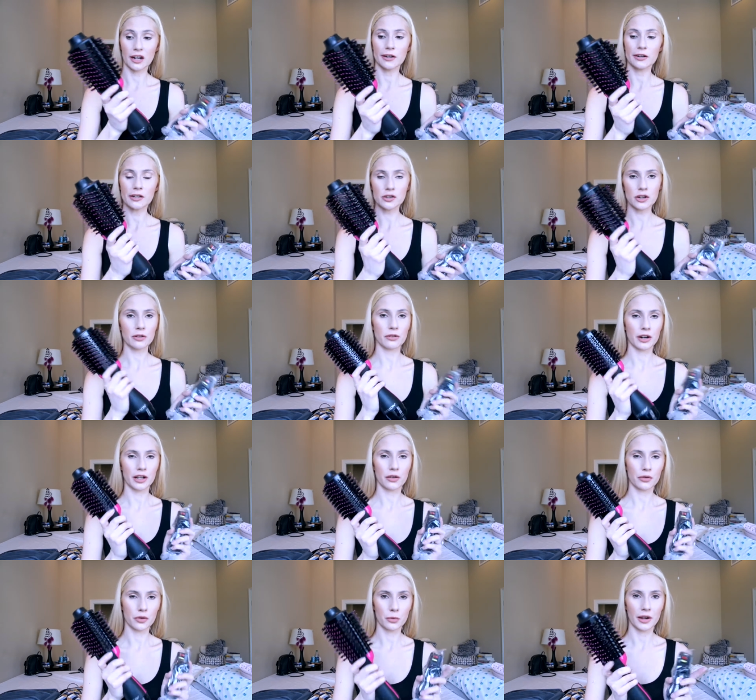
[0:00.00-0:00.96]
I already tried
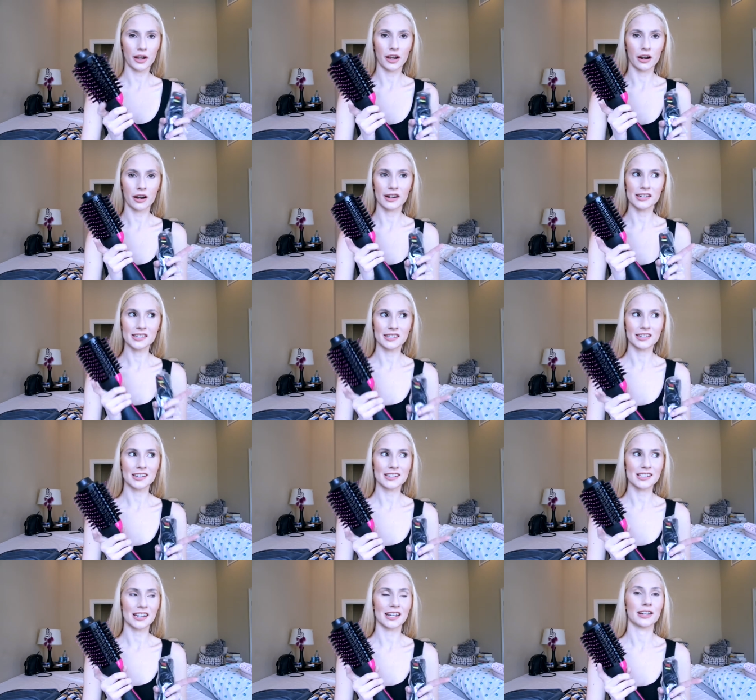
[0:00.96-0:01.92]
running it through my hair and it didn't
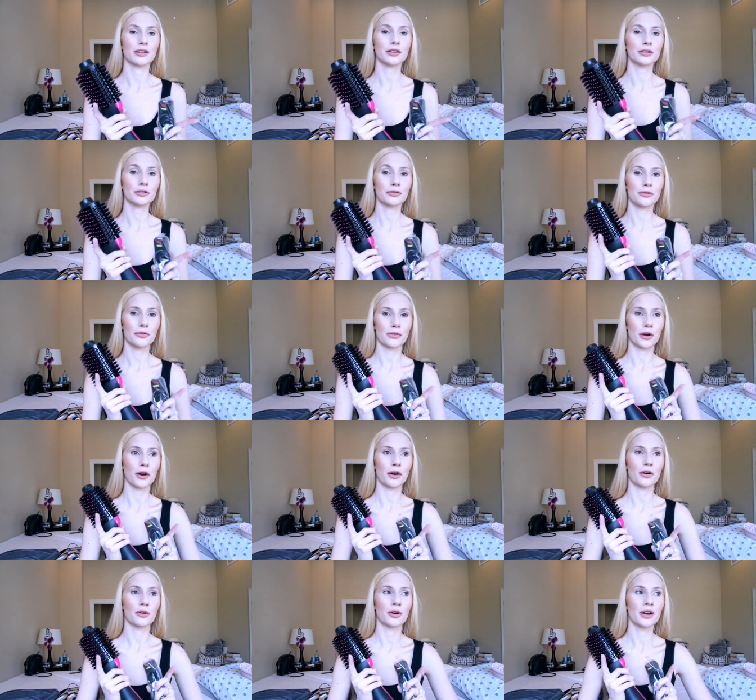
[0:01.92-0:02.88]
get tangled,
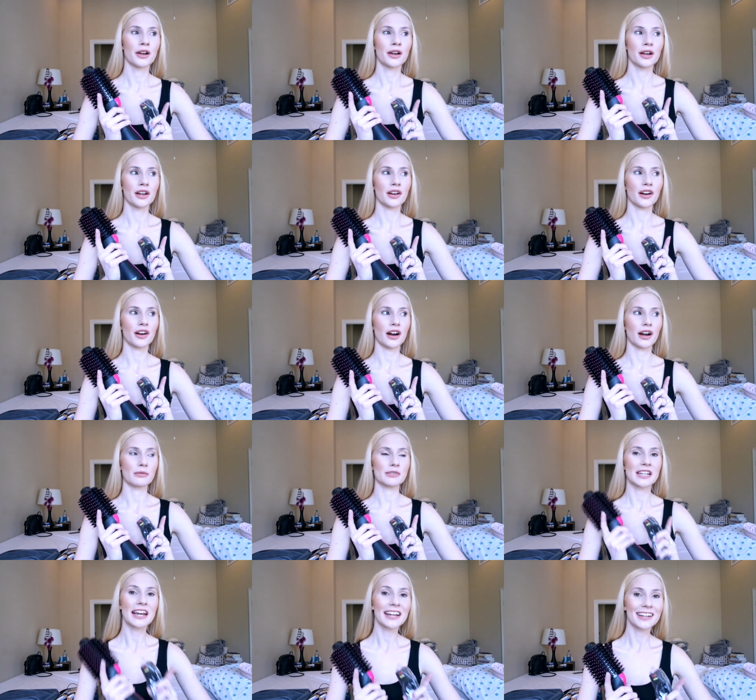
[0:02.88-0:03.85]
so
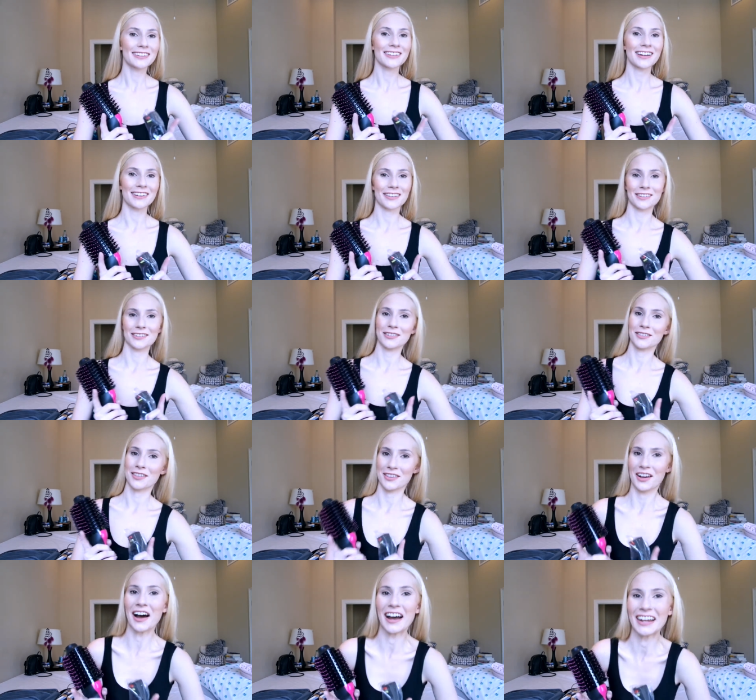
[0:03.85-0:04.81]
I'm taking that as a good
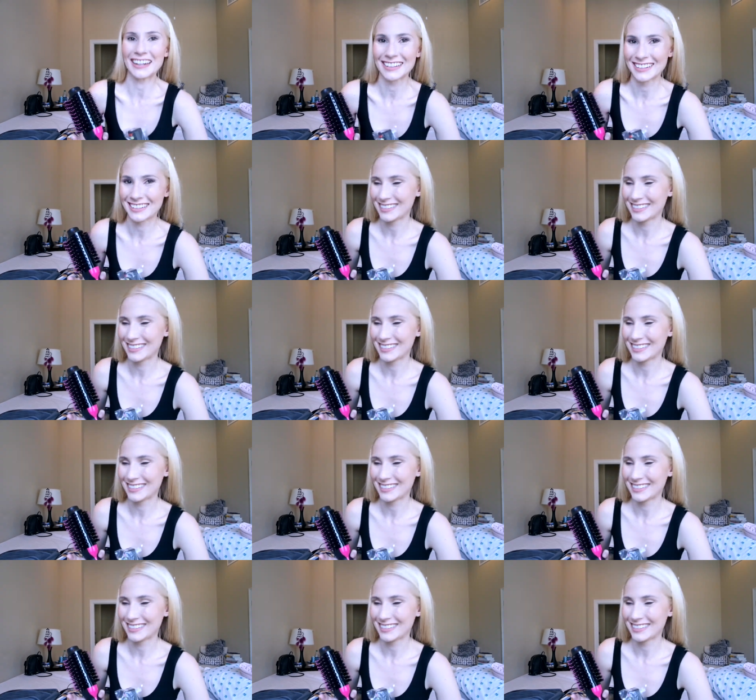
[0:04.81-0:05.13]
sign.